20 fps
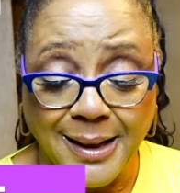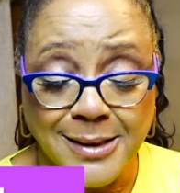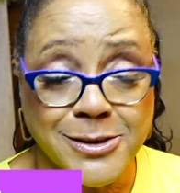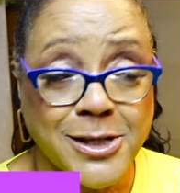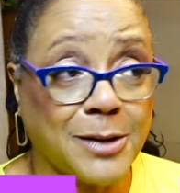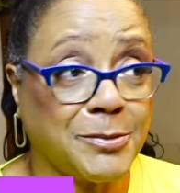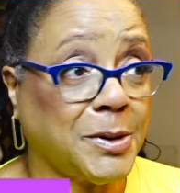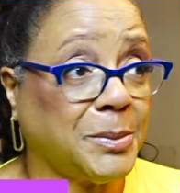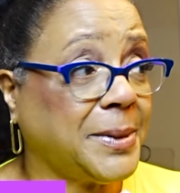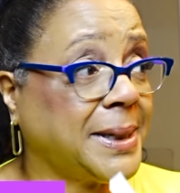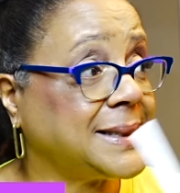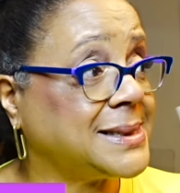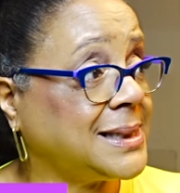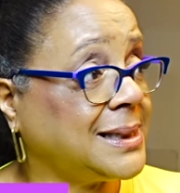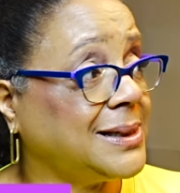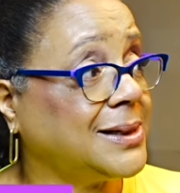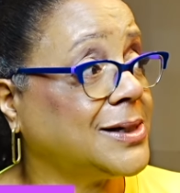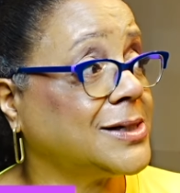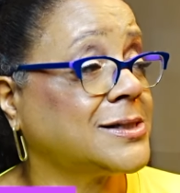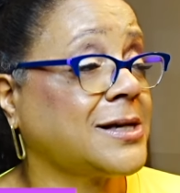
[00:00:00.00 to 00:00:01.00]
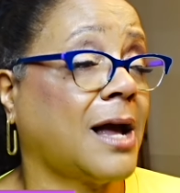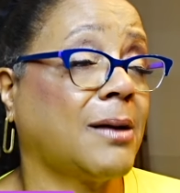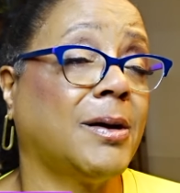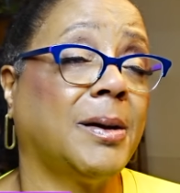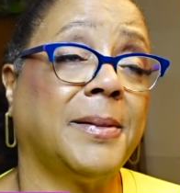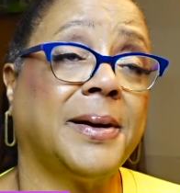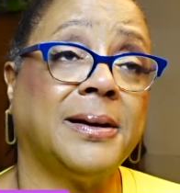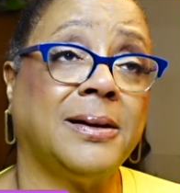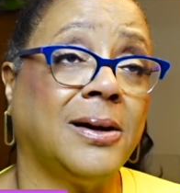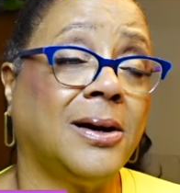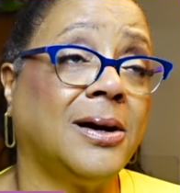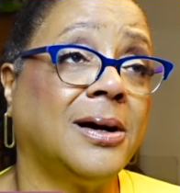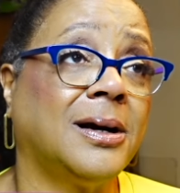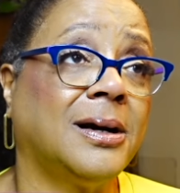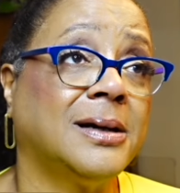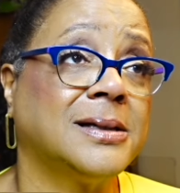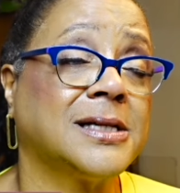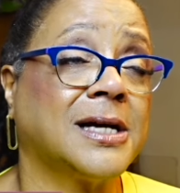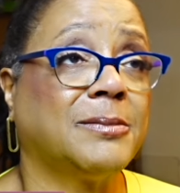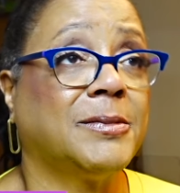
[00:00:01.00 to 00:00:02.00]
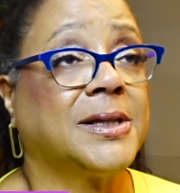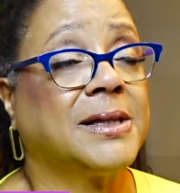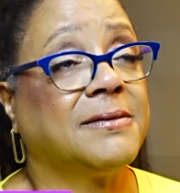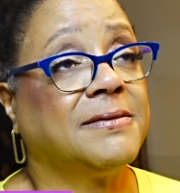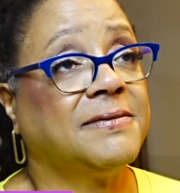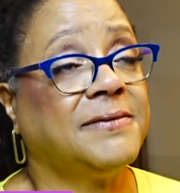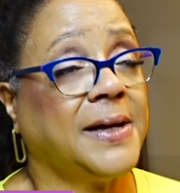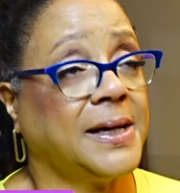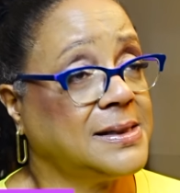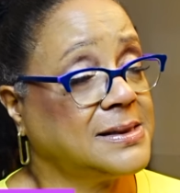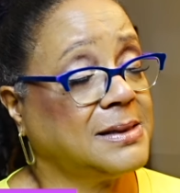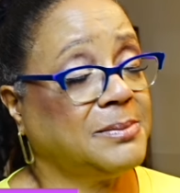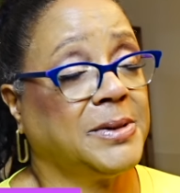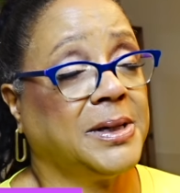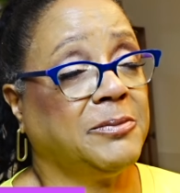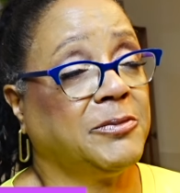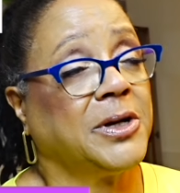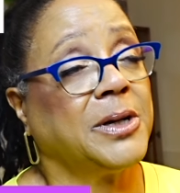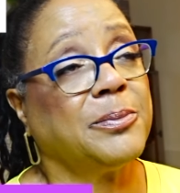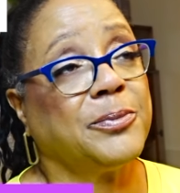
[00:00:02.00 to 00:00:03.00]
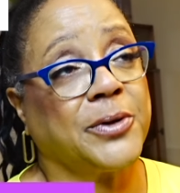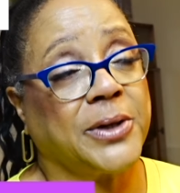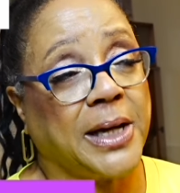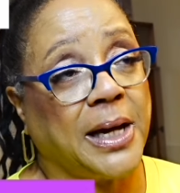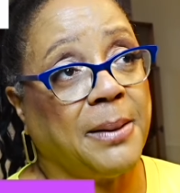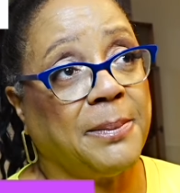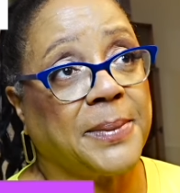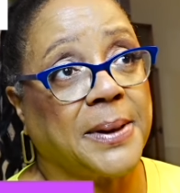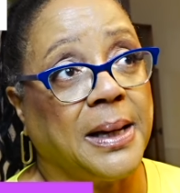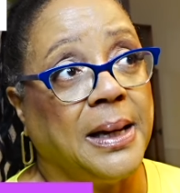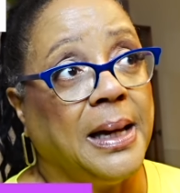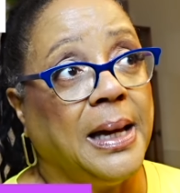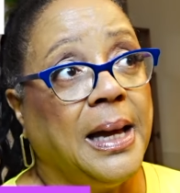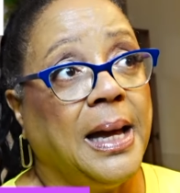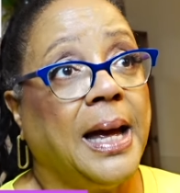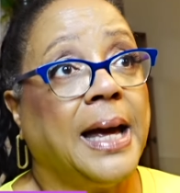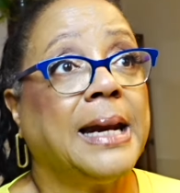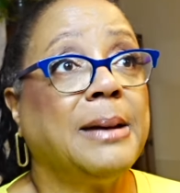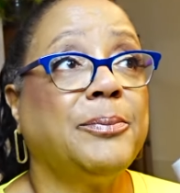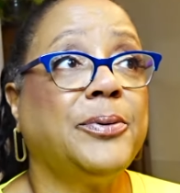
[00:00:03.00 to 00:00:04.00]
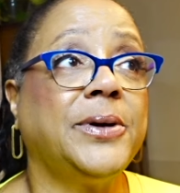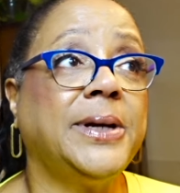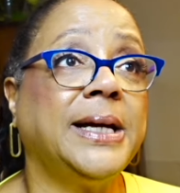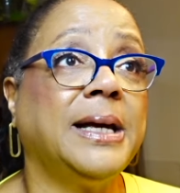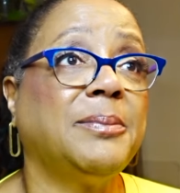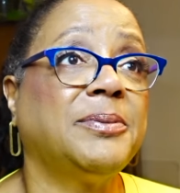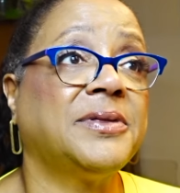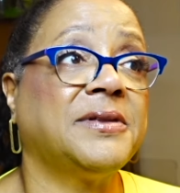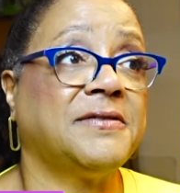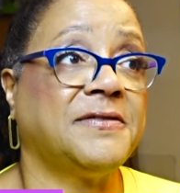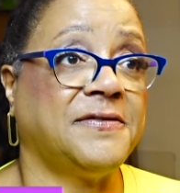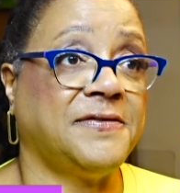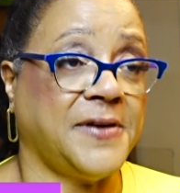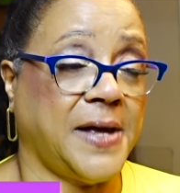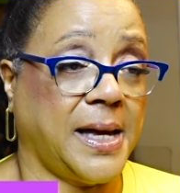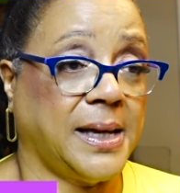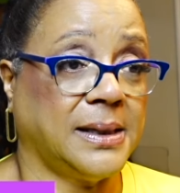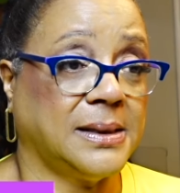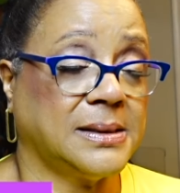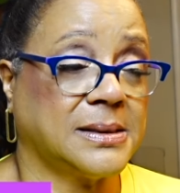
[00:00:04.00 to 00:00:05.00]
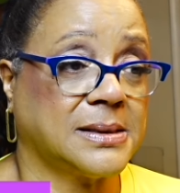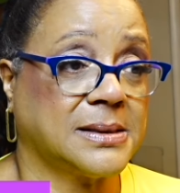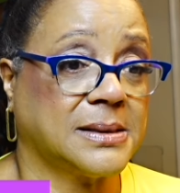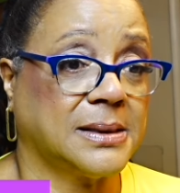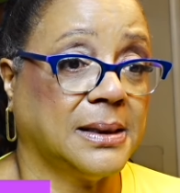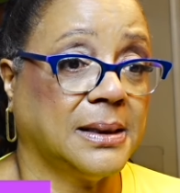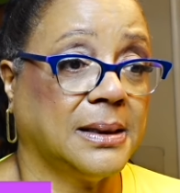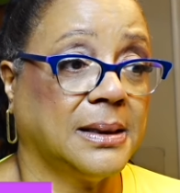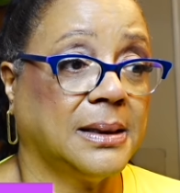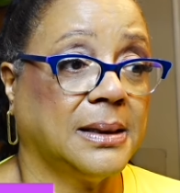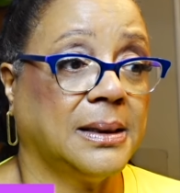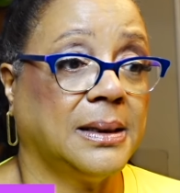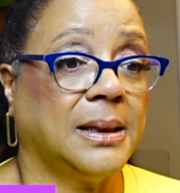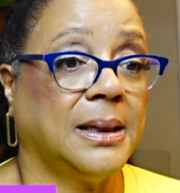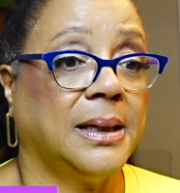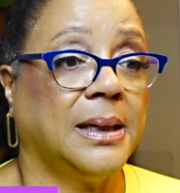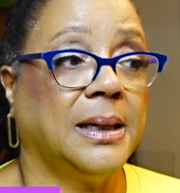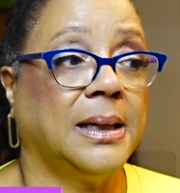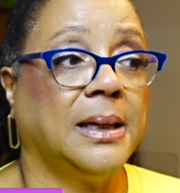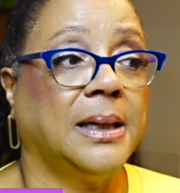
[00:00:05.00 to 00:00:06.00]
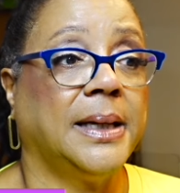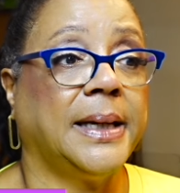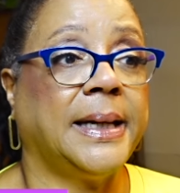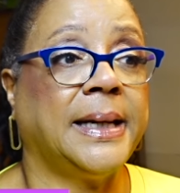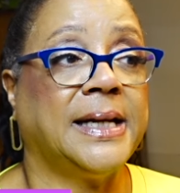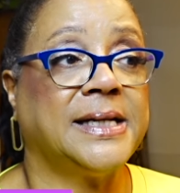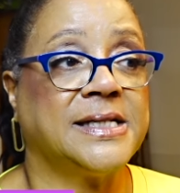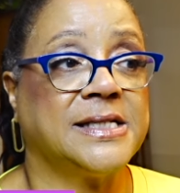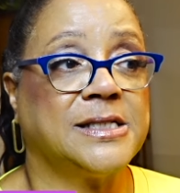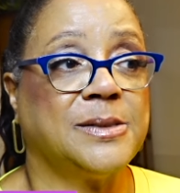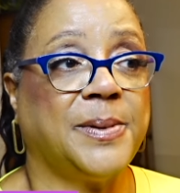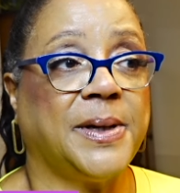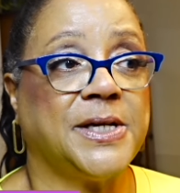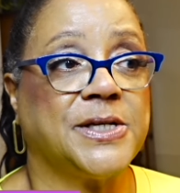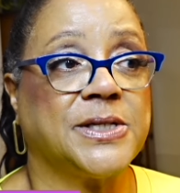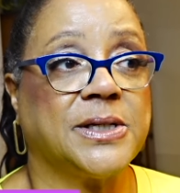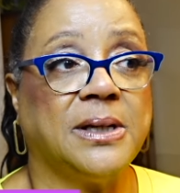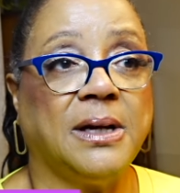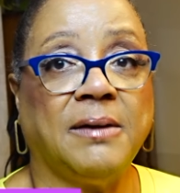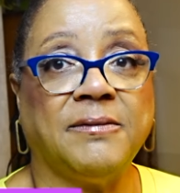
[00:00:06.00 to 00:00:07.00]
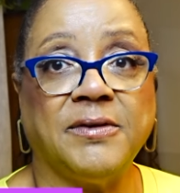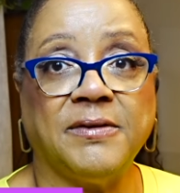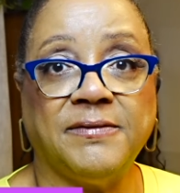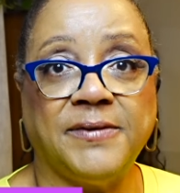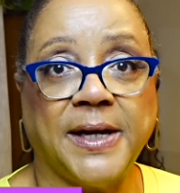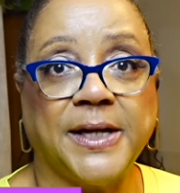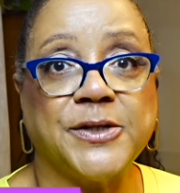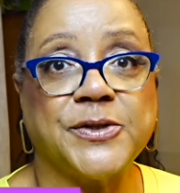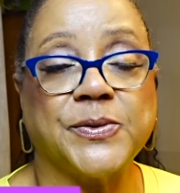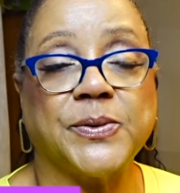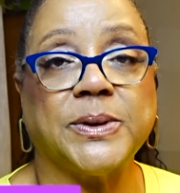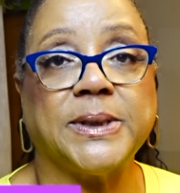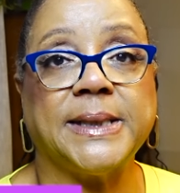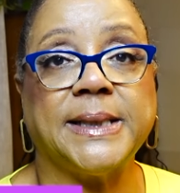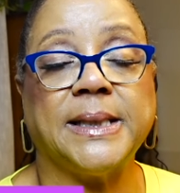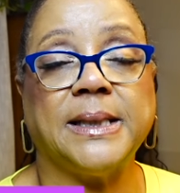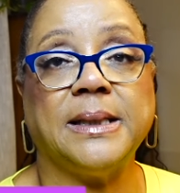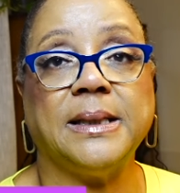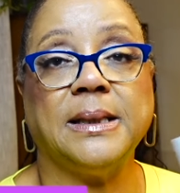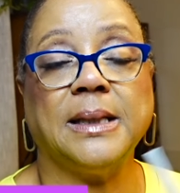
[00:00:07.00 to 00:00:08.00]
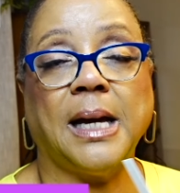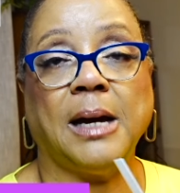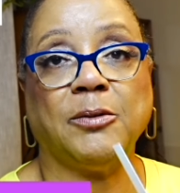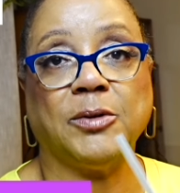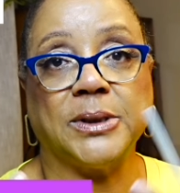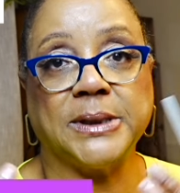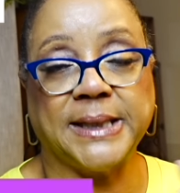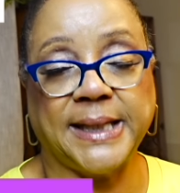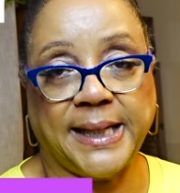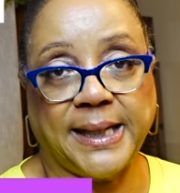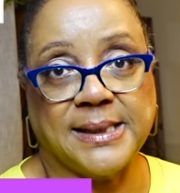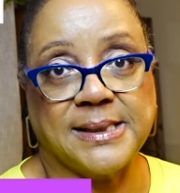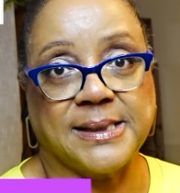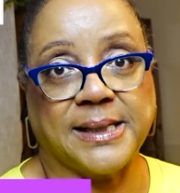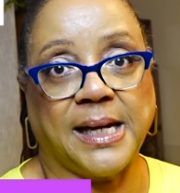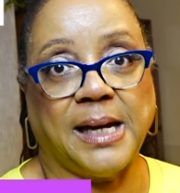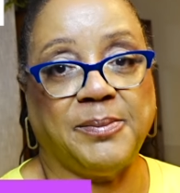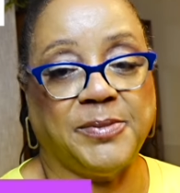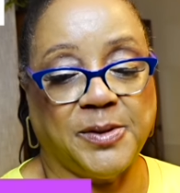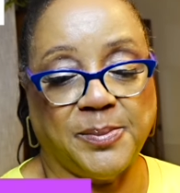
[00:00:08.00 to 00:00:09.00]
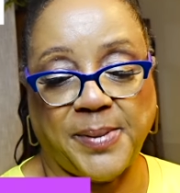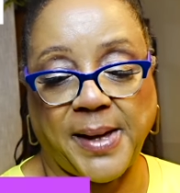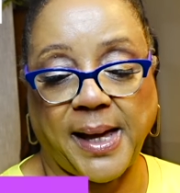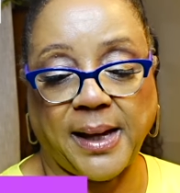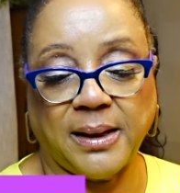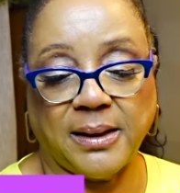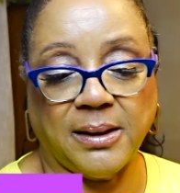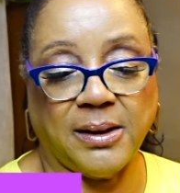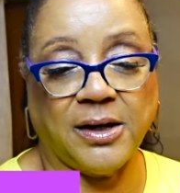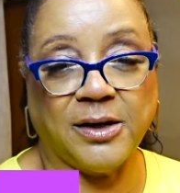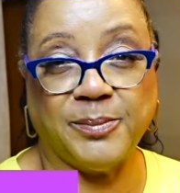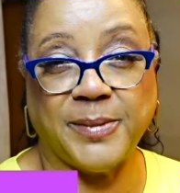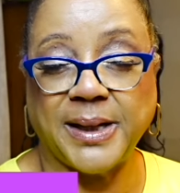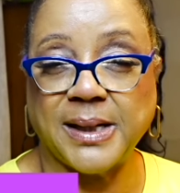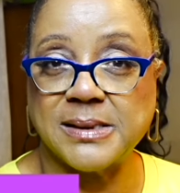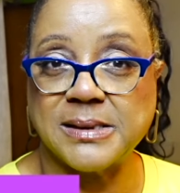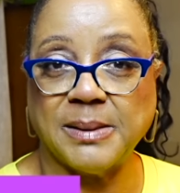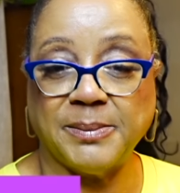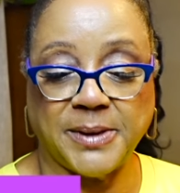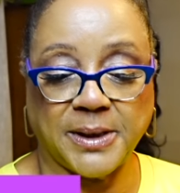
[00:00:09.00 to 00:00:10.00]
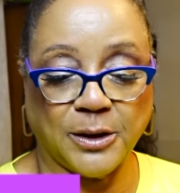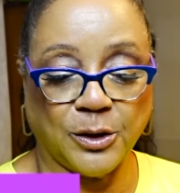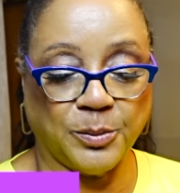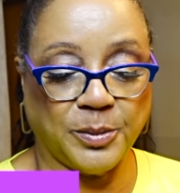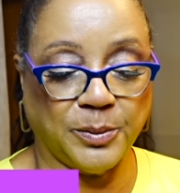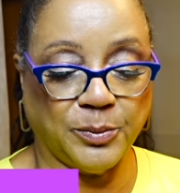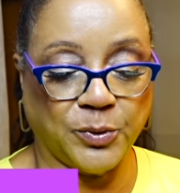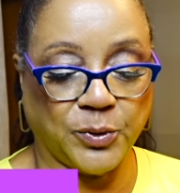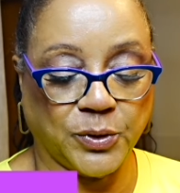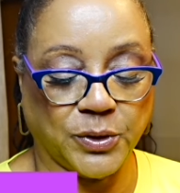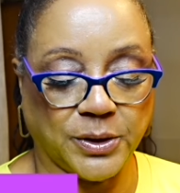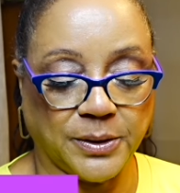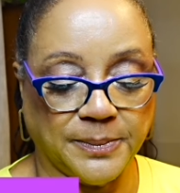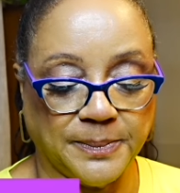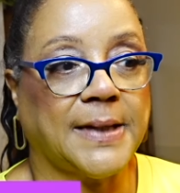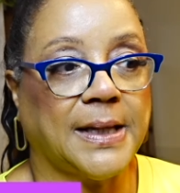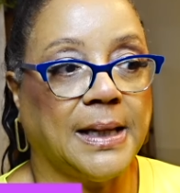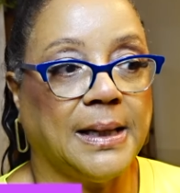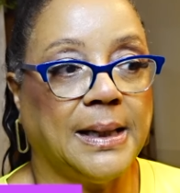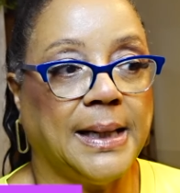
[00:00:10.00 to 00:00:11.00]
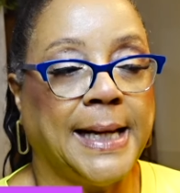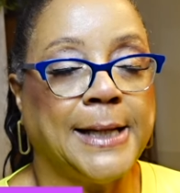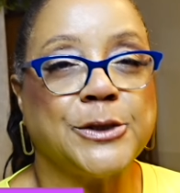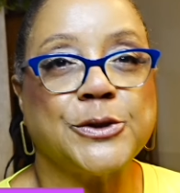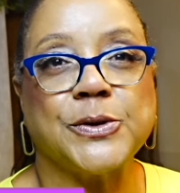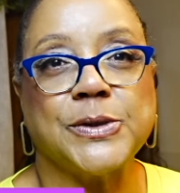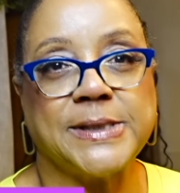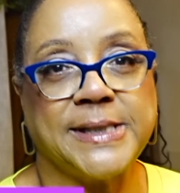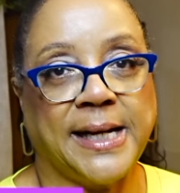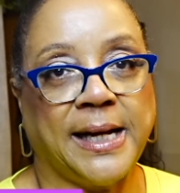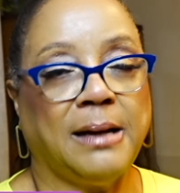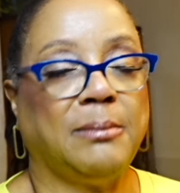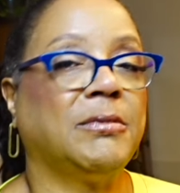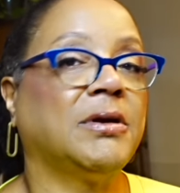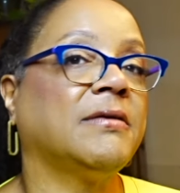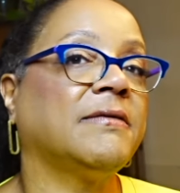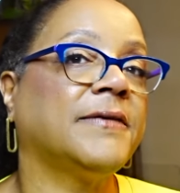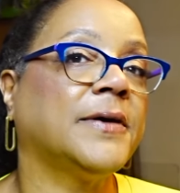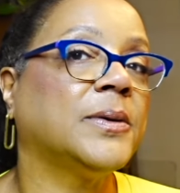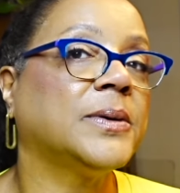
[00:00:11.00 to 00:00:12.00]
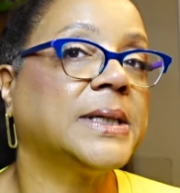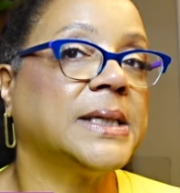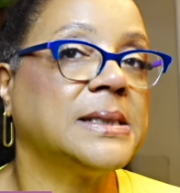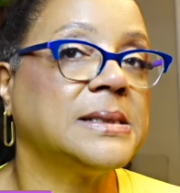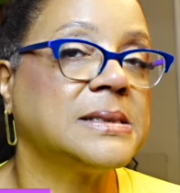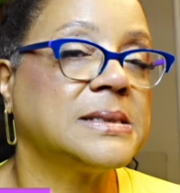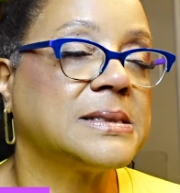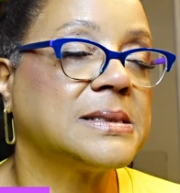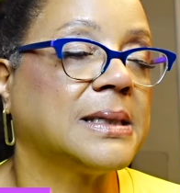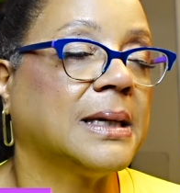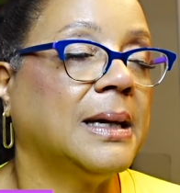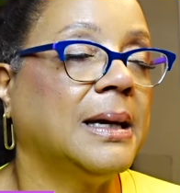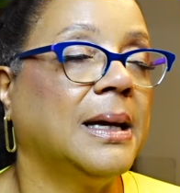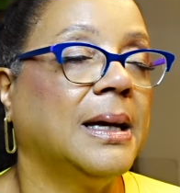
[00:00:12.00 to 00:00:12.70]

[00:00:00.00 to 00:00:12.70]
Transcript: Talking about my deer, talking about my yard, talking about the fence I'm getting ready to put up. And I'm putting up the fence in anticipation of eventually I will landscape the backyard, make it something a little bit more entertainment focused.